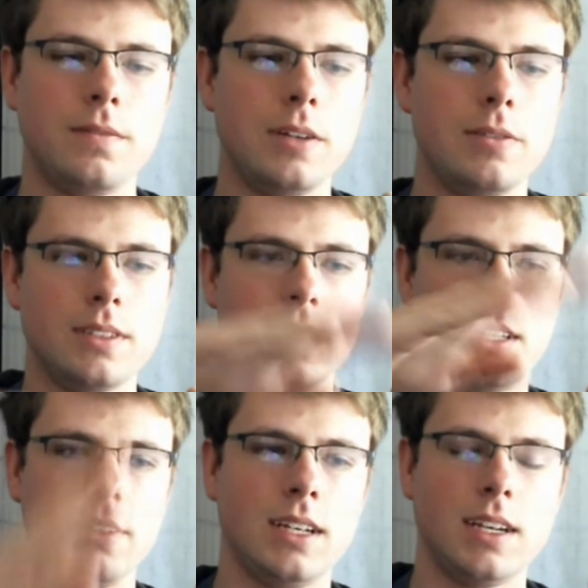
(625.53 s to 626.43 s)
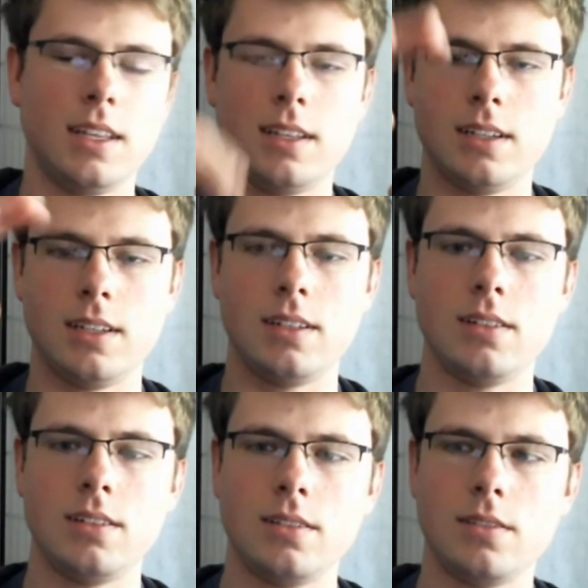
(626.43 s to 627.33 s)
frequency that you're taking the
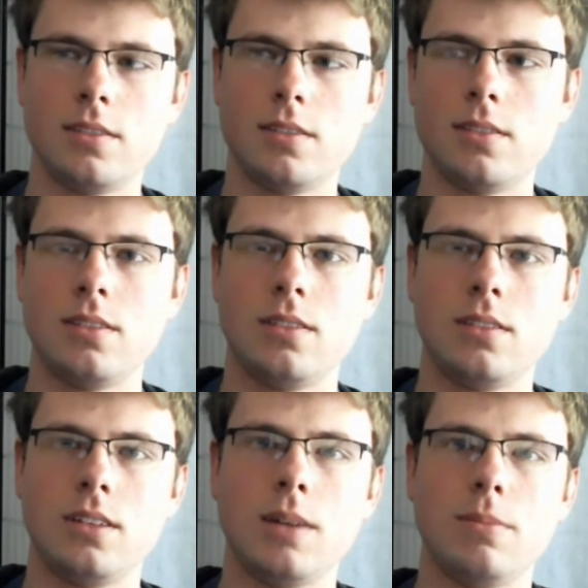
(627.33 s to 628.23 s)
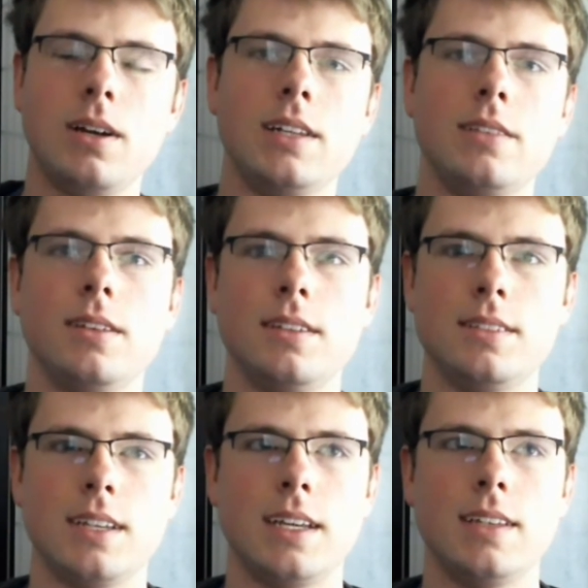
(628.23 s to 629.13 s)
dot product with
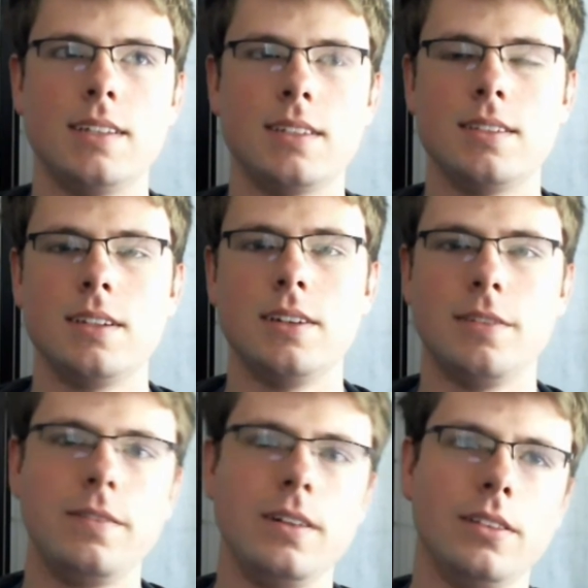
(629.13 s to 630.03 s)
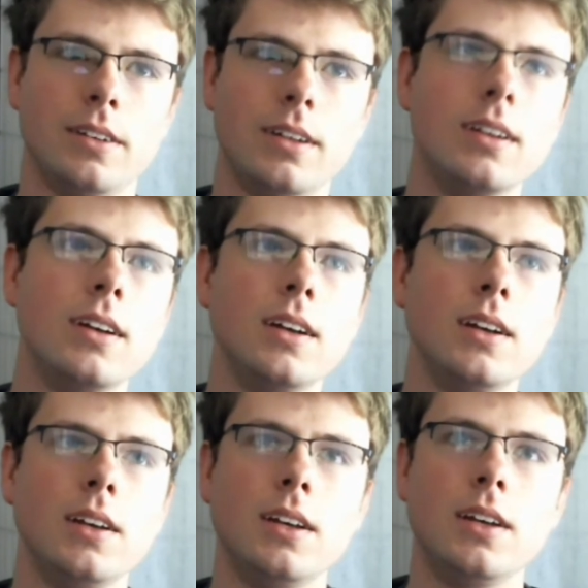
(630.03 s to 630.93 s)
is considered a filter.
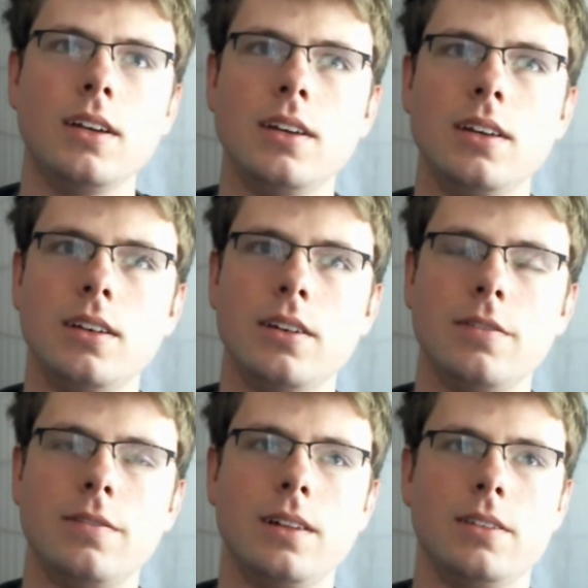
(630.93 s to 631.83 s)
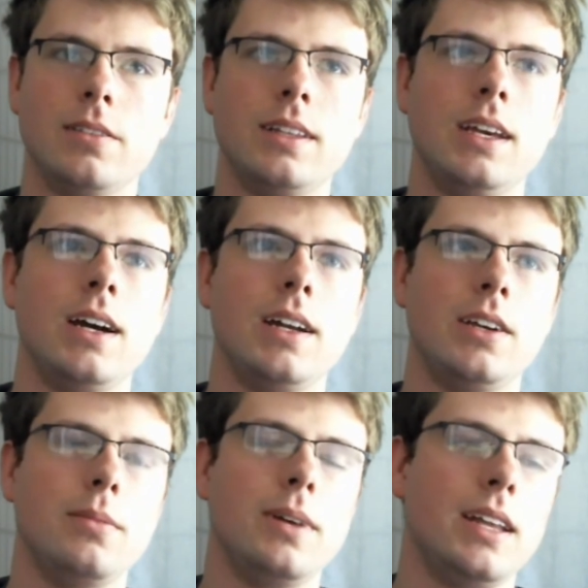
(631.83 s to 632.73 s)
You're filtering the
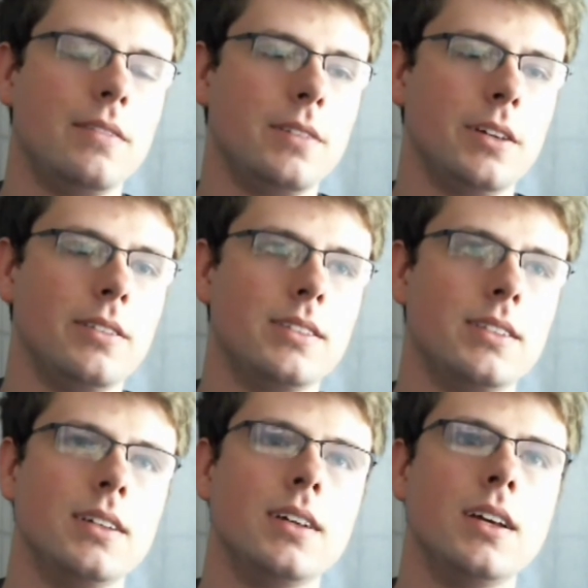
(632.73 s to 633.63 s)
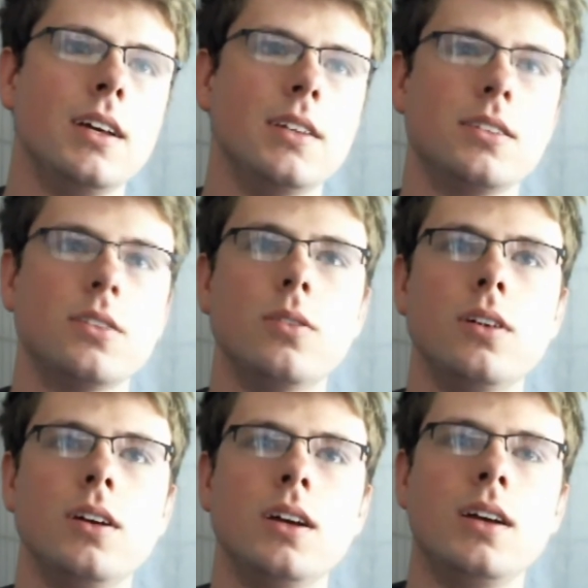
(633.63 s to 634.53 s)
audio by that frequency. So
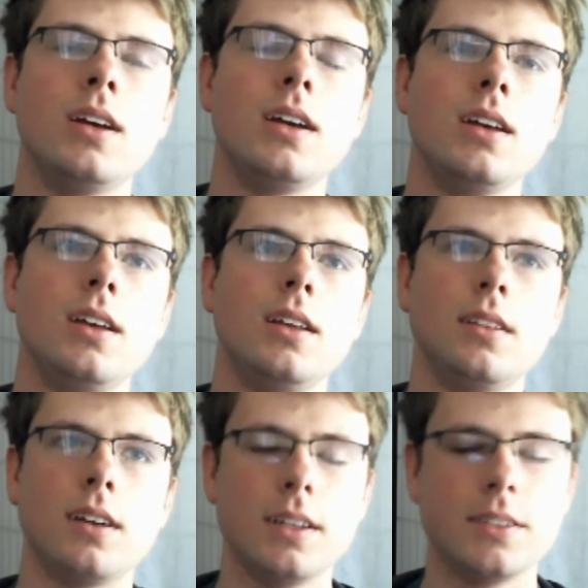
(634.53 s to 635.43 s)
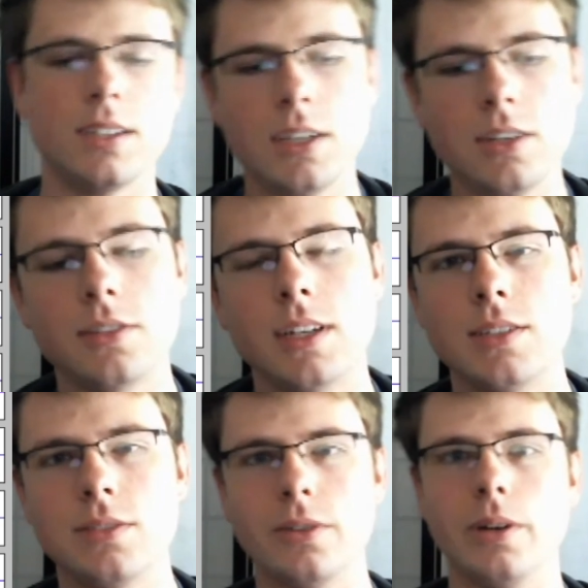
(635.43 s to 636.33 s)
in the constant Q
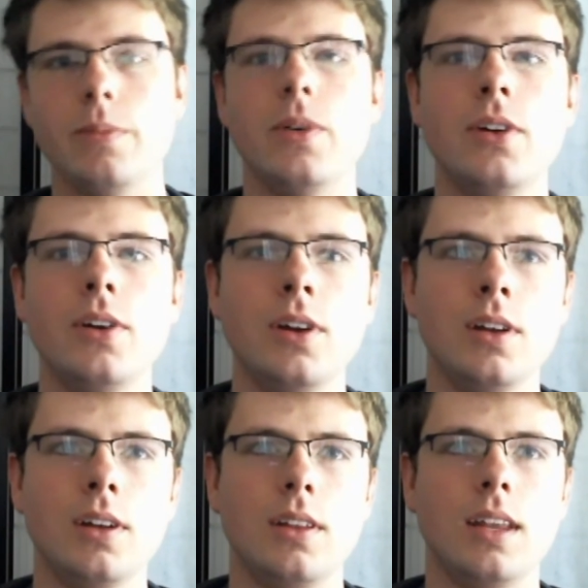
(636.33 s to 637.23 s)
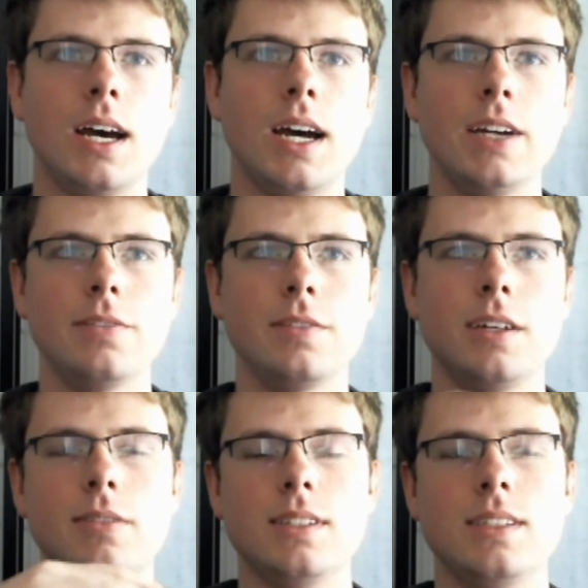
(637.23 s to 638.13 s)
transform, the higher
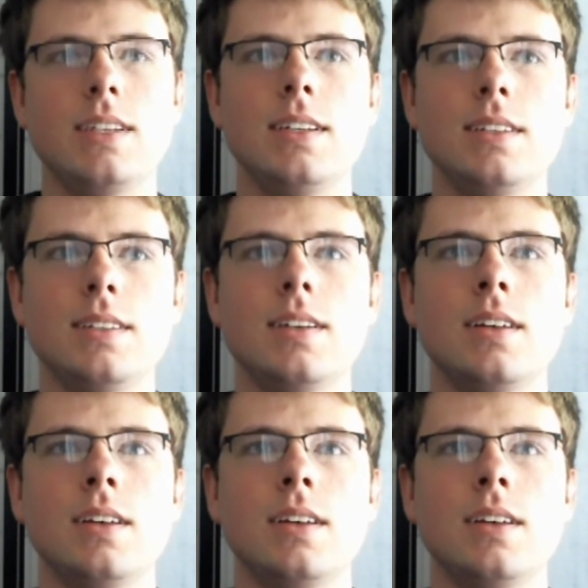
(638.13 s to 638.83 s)
frequencies,